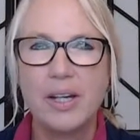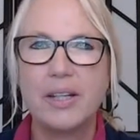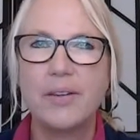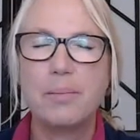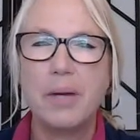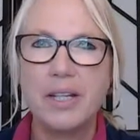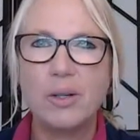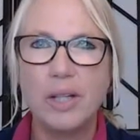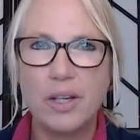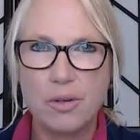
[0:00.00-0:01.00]
in the
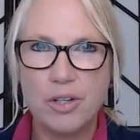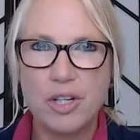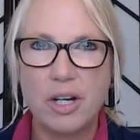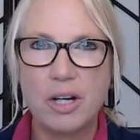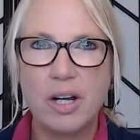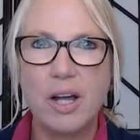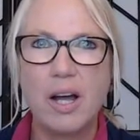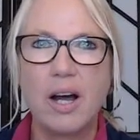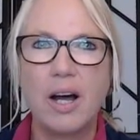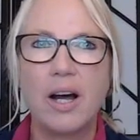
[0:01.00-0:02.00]
medical literature
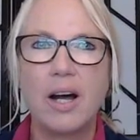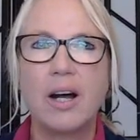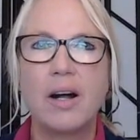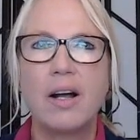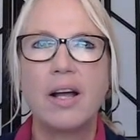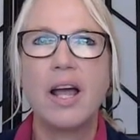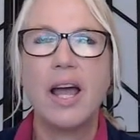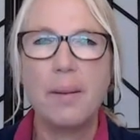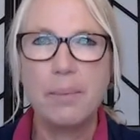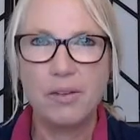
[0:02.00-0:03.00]
are
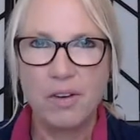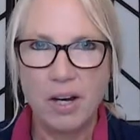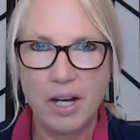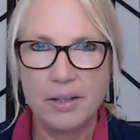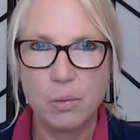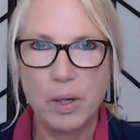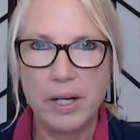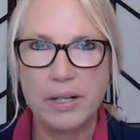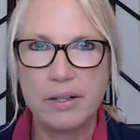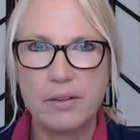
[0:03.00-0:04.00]
amplified
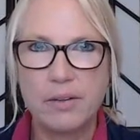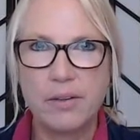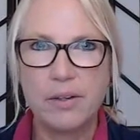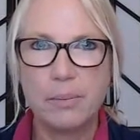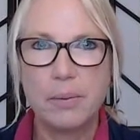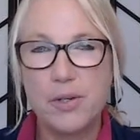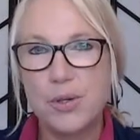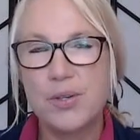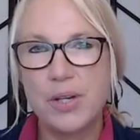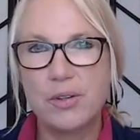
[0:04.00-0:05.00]
when the
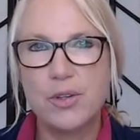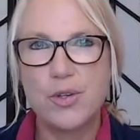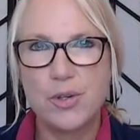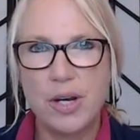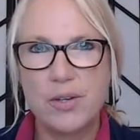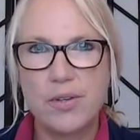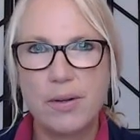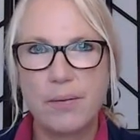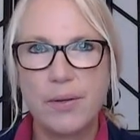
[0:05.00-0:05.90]
person is under stress.